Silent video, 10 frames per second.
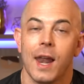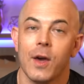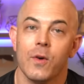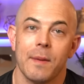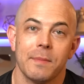
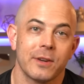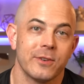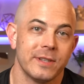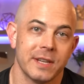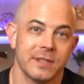Hello, I'm Doctor
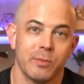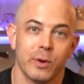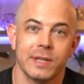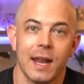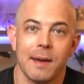Dustin
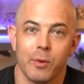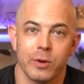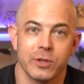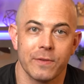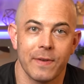Portela,
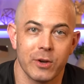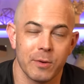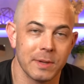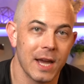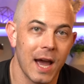board-certified
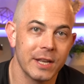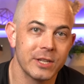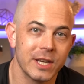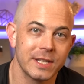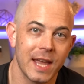
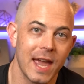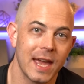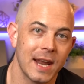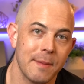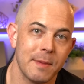dermatologist,
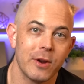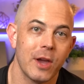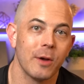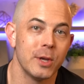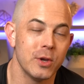and I'm here to
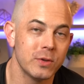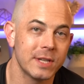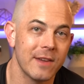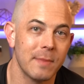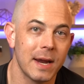help you
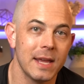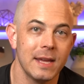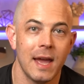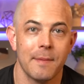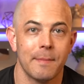save money
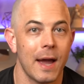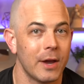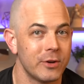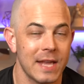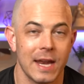by
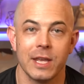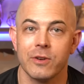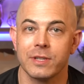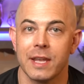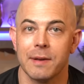understanding
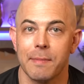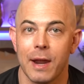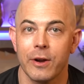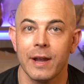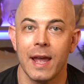your skin
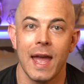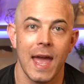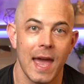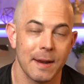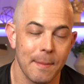better
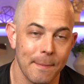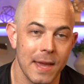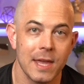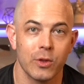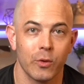and
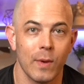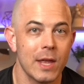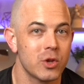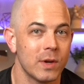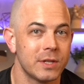making the
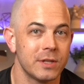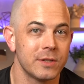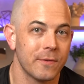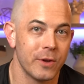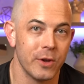right choices
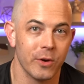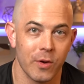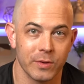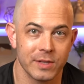for your own